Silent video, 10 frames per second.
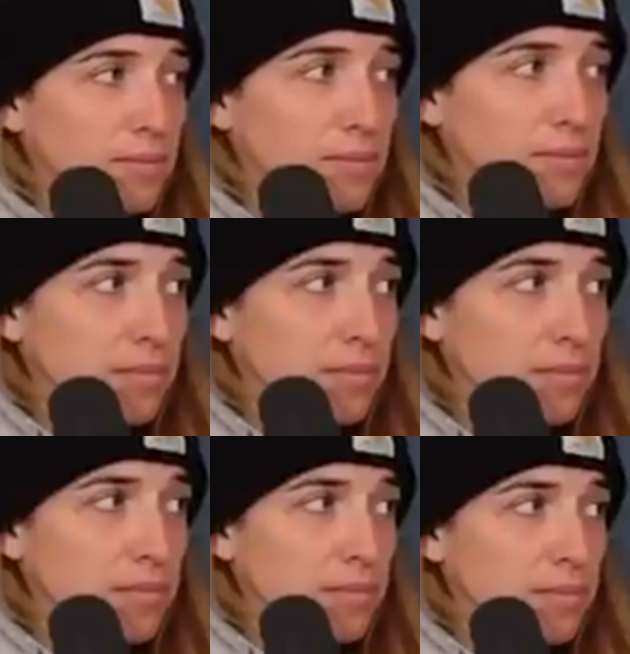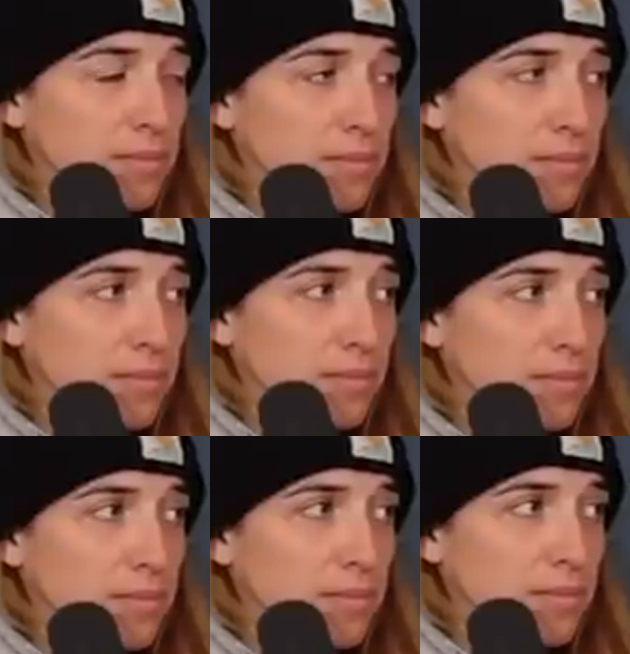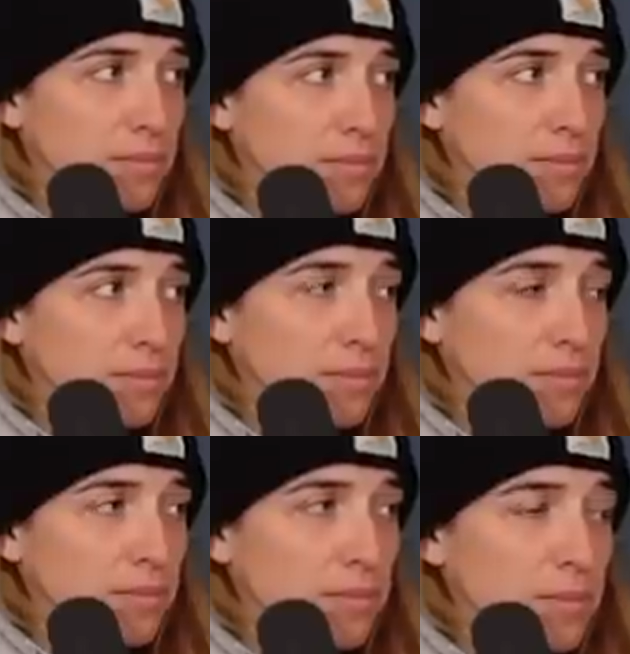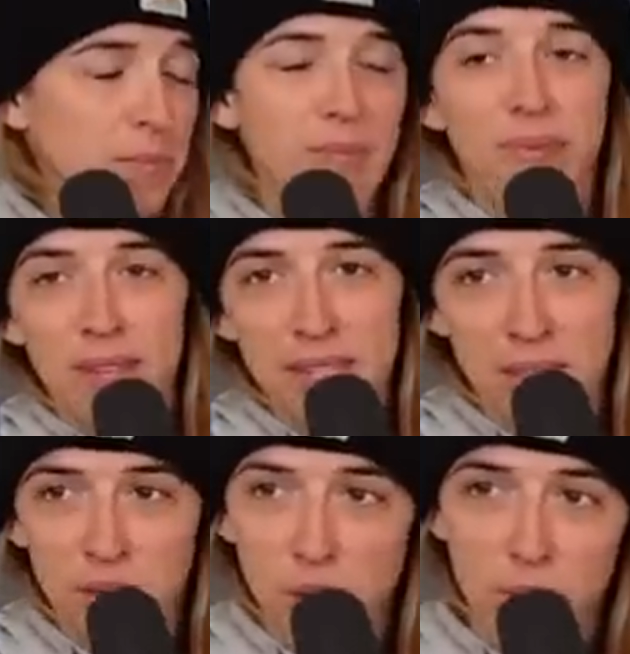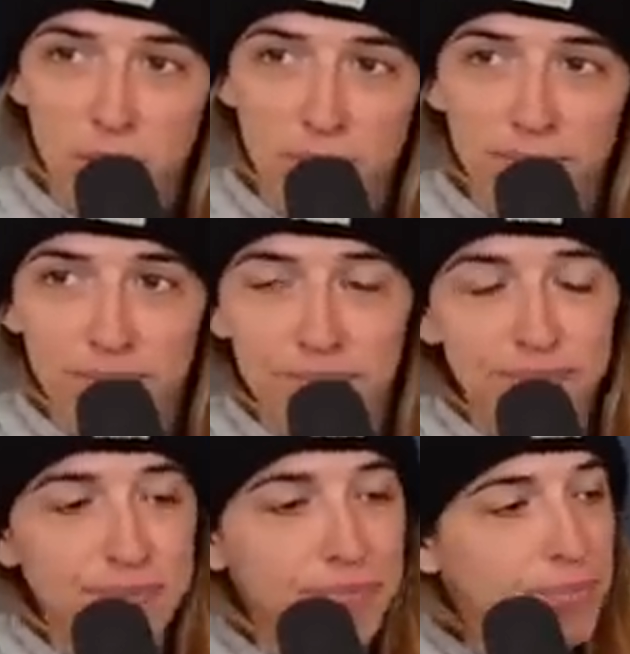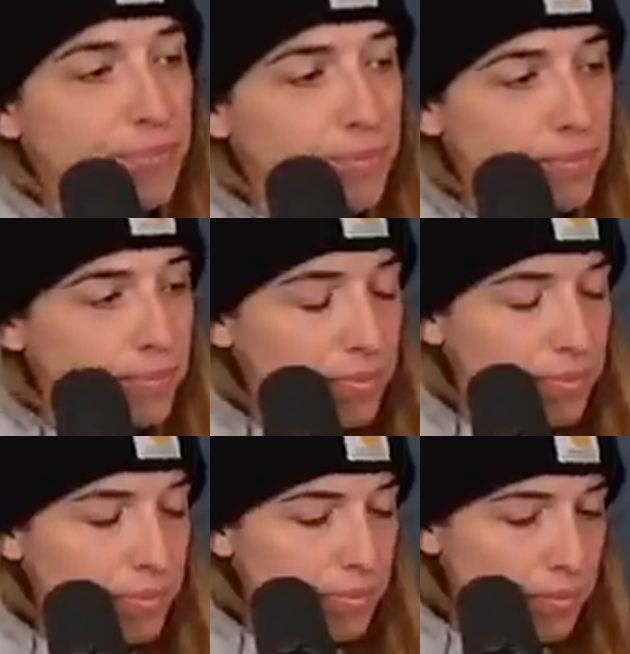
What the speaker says: (silent)